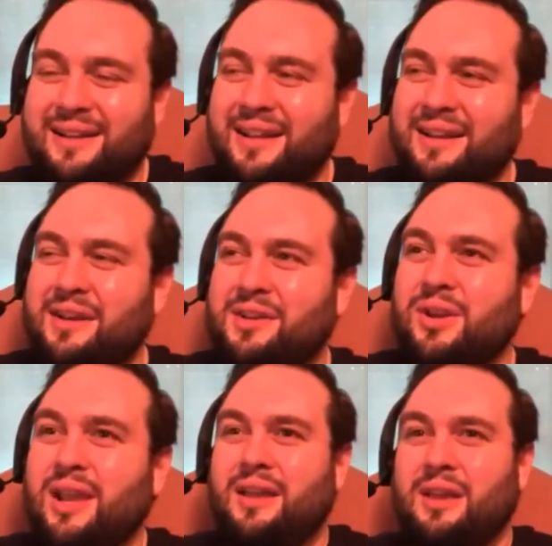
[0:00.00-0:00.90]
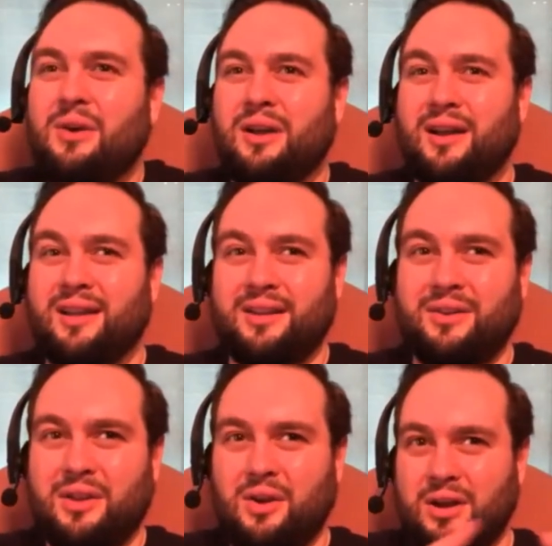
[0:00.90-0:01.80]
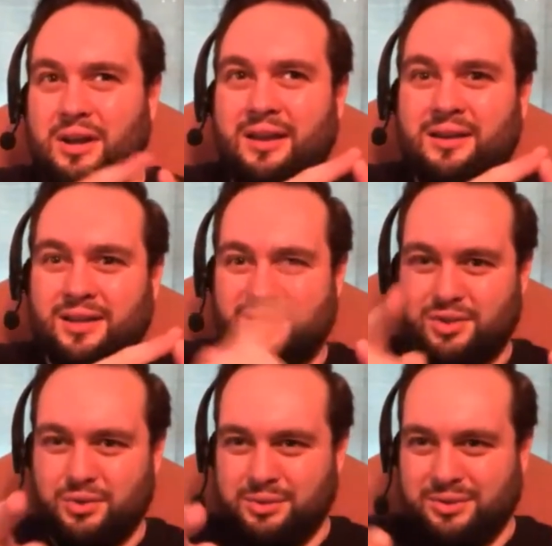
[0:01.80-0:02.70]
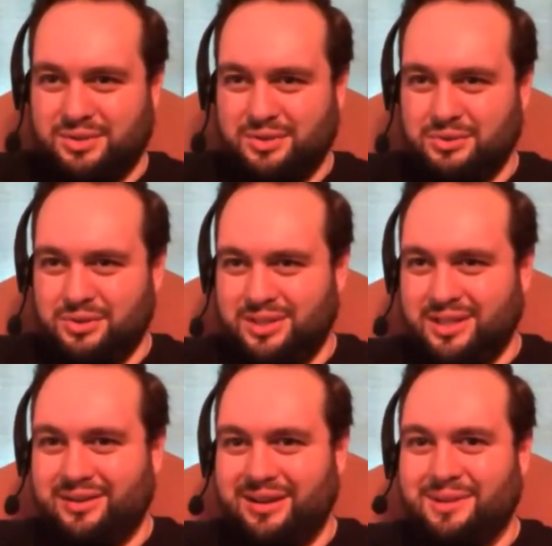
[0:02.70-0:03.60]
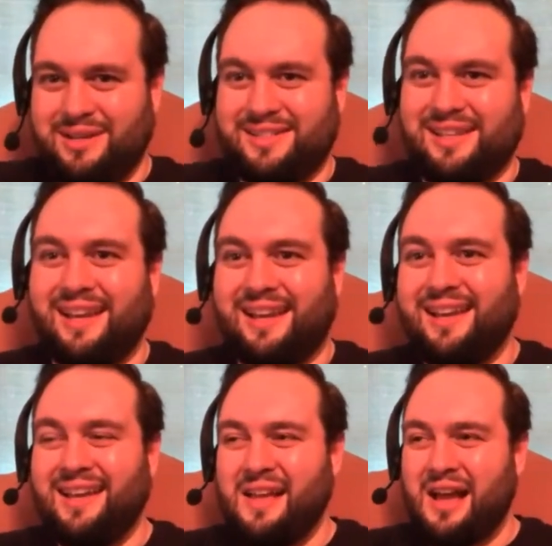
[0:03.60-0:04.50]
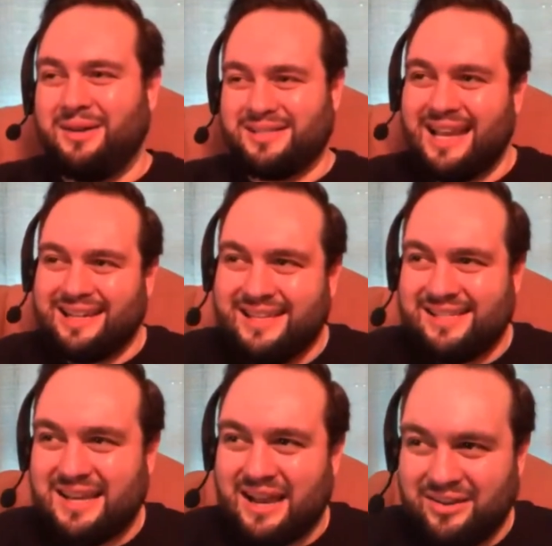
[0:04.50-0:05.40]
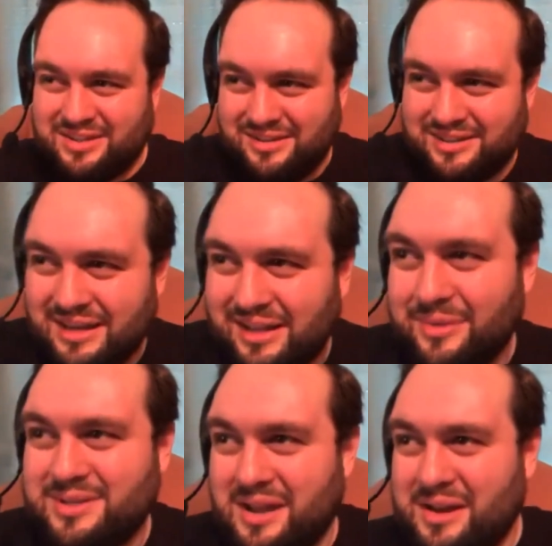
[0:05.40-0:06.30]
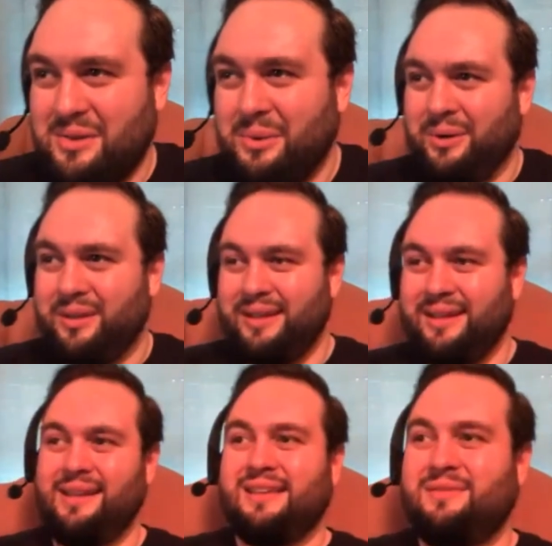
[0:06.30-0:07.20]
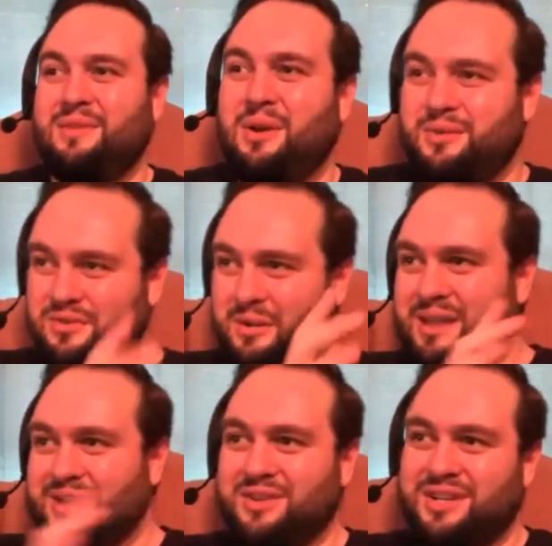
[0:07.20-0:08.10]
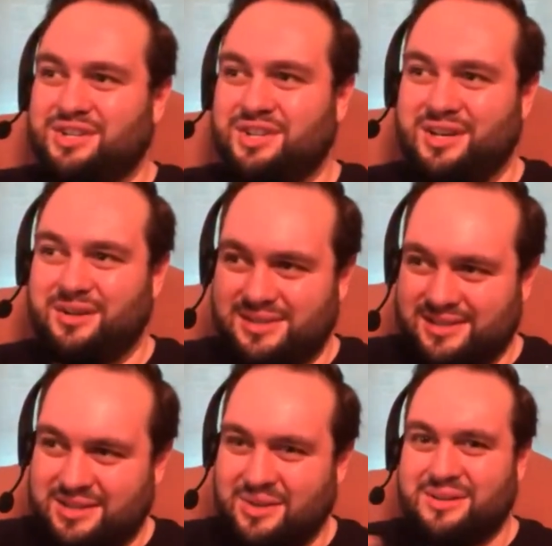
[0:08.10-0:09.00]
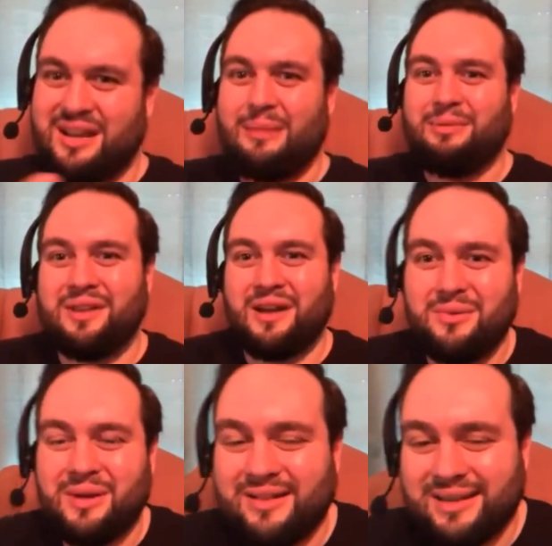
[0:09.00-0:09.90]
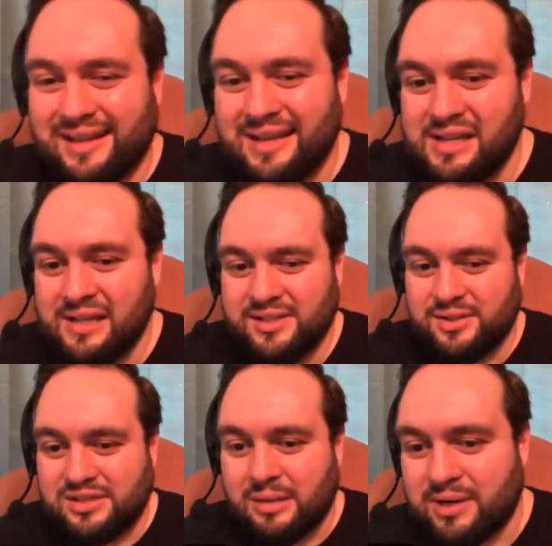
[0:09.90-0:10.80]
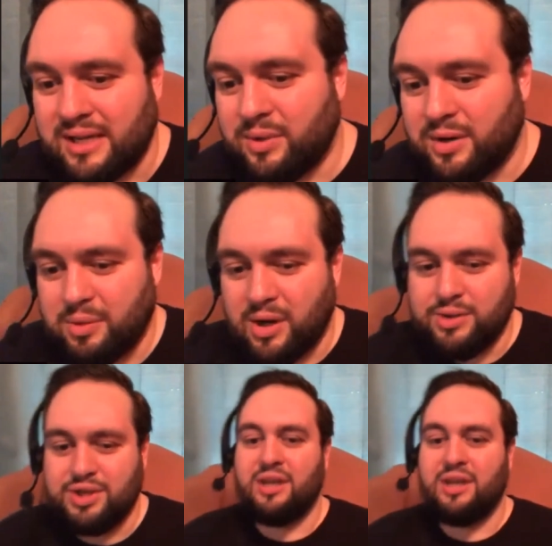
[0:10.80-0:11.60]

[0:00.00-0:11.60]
in Kriya Yoga. Yogananda's guru's guru, Lahiri Mahasaya. I always liked his style, because you could tell it was non-dual. Even though it was from that tradition, it was its own type of non-duality. So somebody would approach